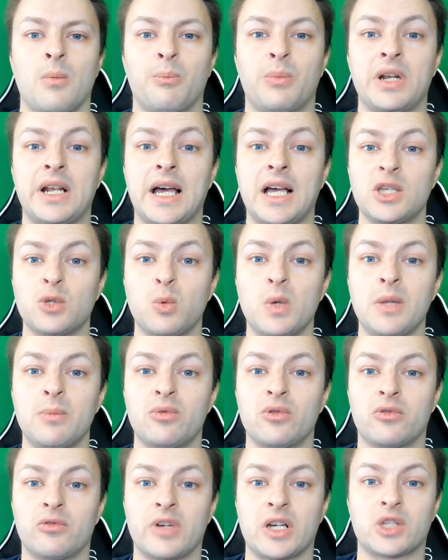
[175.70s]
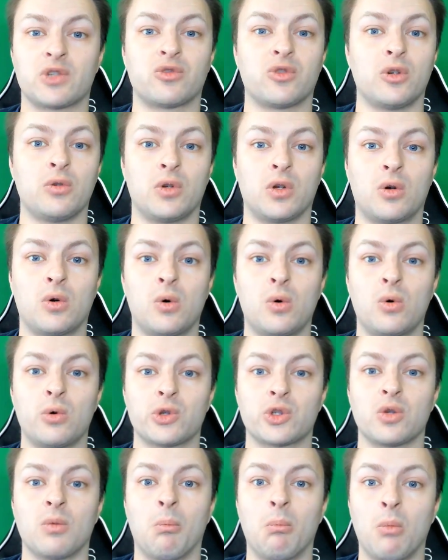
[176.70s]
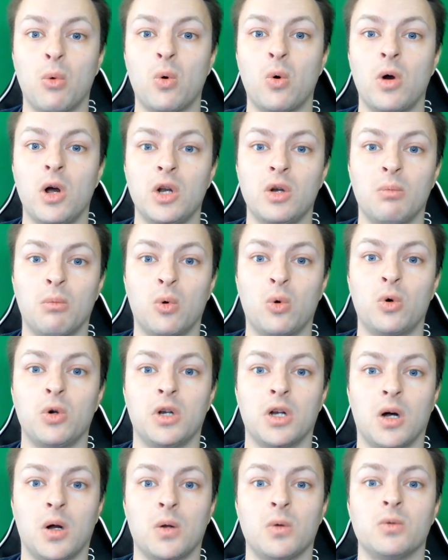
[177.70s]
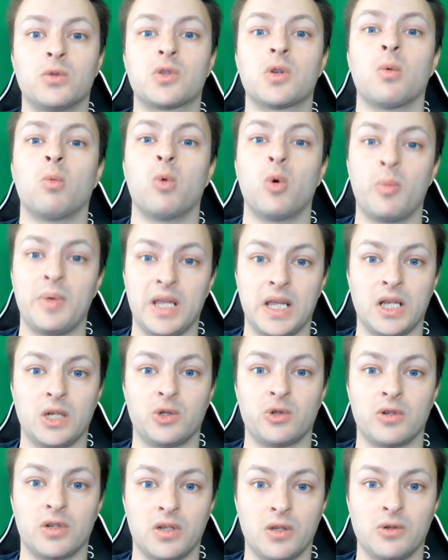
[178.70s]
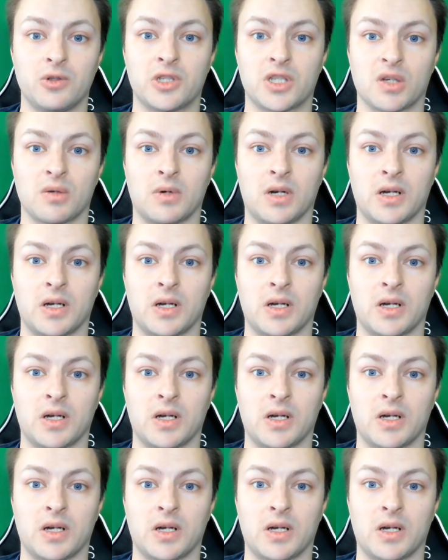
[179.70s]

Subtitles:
But as we progress through the course, more and more nodes will be introduced to